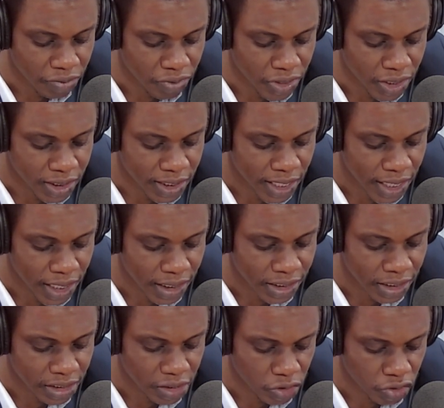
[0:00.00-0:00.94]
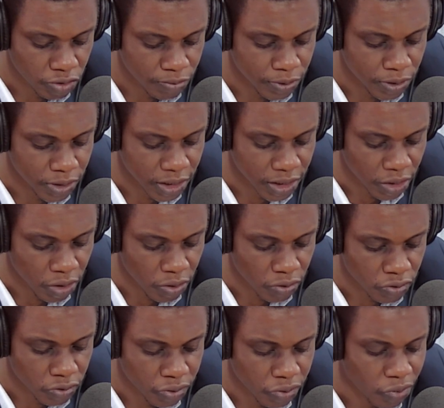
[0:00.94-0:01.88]
Retailers and distributors are
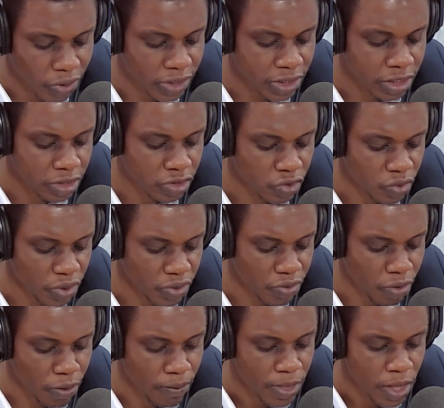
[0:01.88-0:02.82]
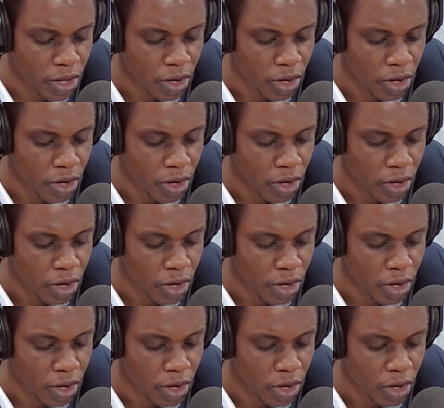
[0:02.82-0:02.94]
also requested to withdraw